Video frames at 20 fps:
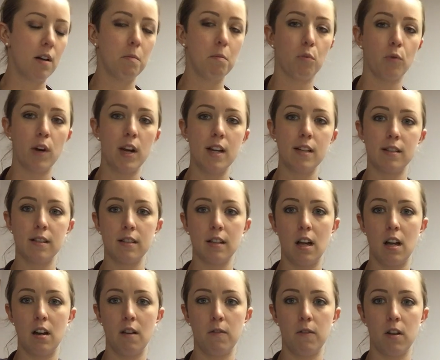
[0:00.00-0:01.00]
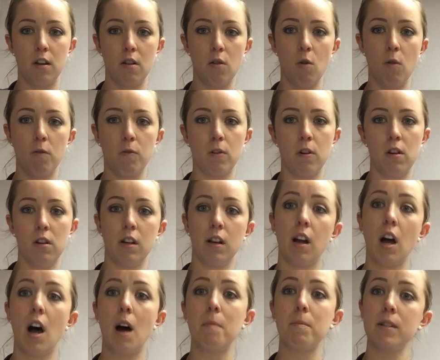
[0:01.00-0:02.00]
Embrace as kind of an overall
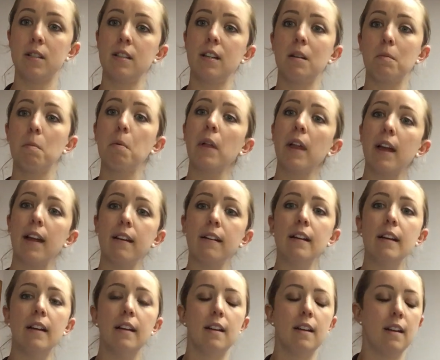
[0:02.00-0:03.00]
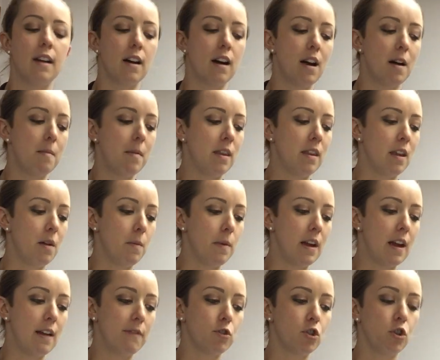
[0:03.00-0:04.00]
encompassing plan, and then we
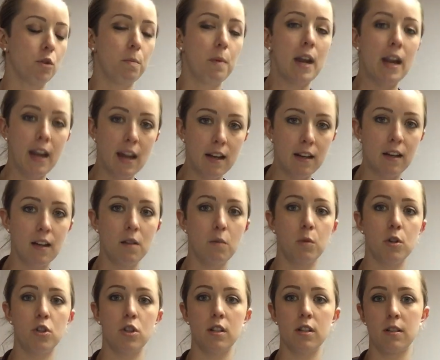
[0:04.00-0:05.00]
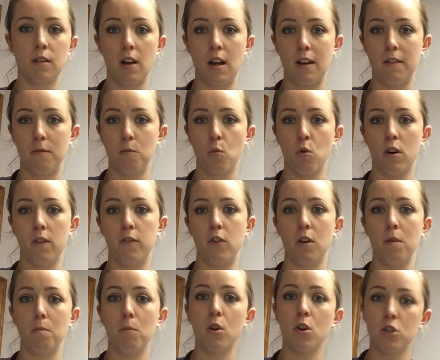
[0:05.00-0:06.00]
have Trupanion, which is kind of more of
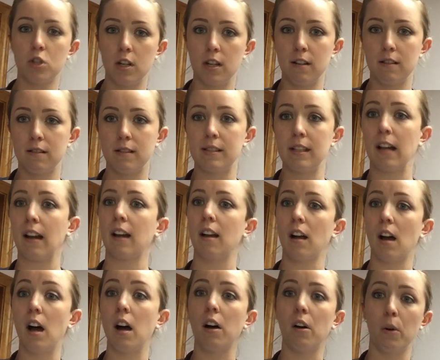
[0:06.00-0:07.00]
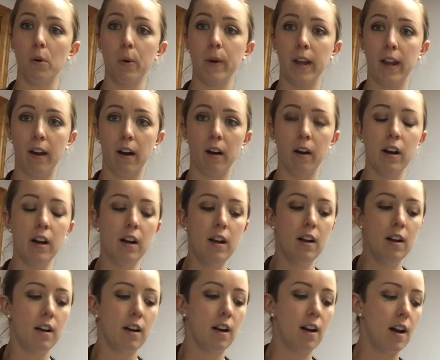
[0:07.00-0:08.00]
your emergent sick care.
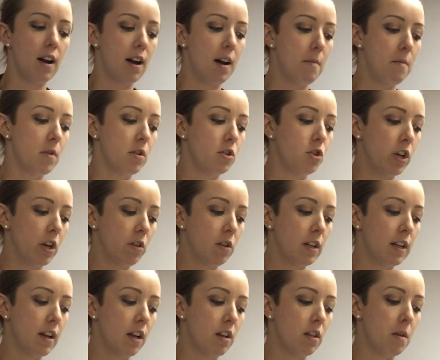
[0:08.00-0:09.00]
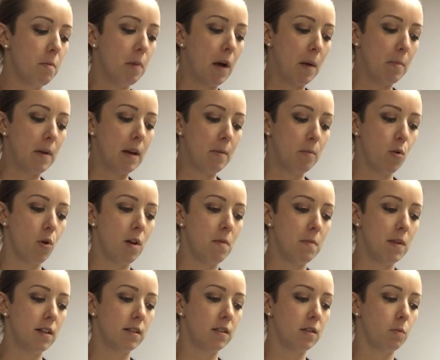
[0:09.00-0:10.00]
Generally on the puppy
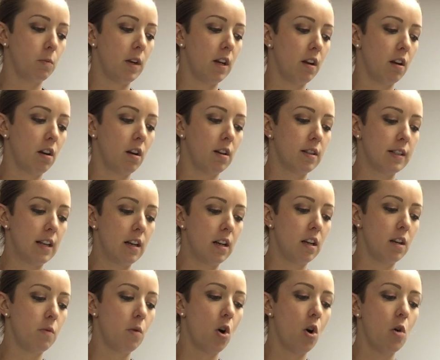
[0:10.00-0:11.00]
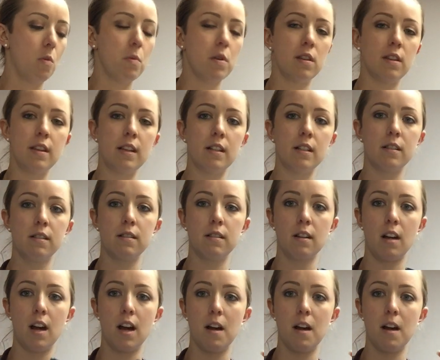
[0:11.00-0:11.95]
appointments, we are sending you home with these